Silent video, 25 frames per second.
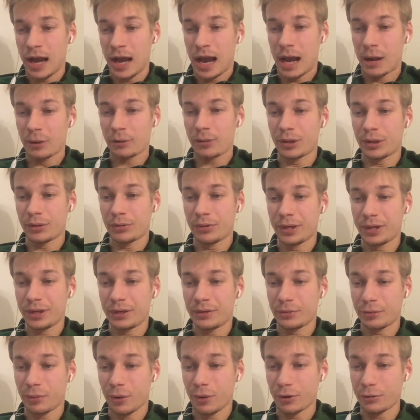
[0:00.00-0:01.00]
how career
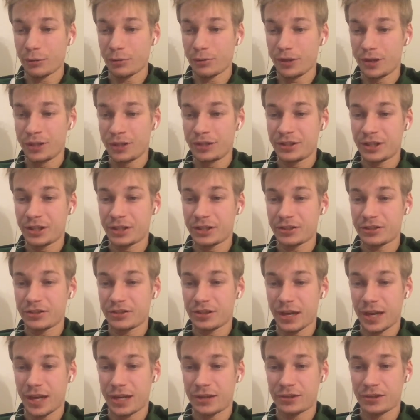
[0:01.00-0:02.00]
growth in data
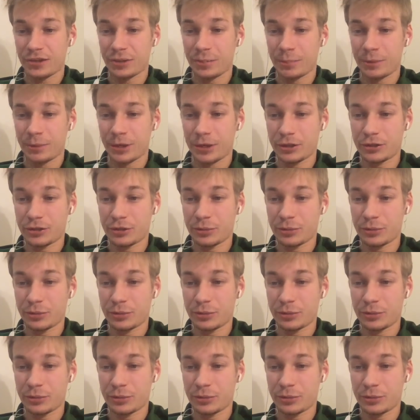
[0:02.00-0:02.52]
science compares